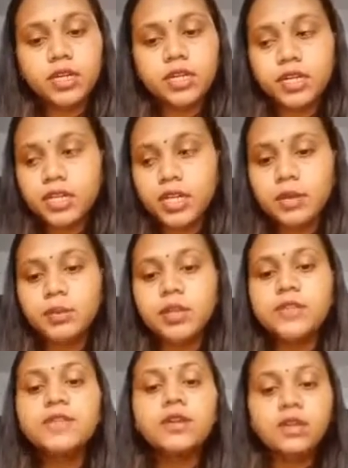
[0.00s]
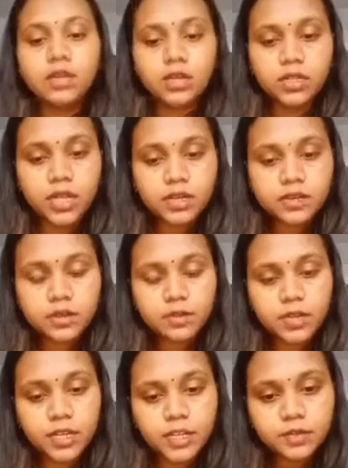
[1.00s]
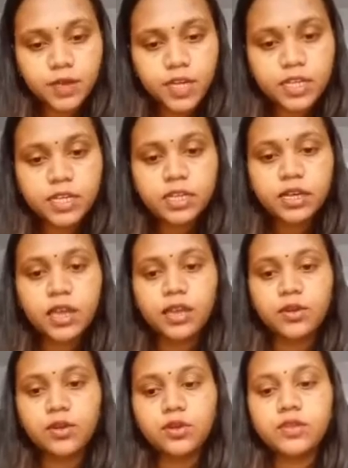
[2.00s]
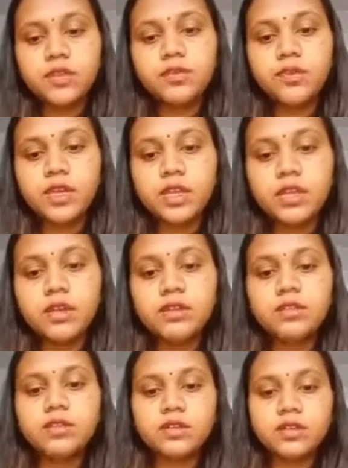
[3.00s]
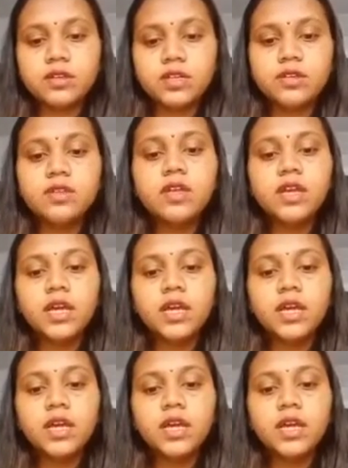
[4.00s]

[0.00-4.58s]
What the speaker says: tables that summarize findings across the various studies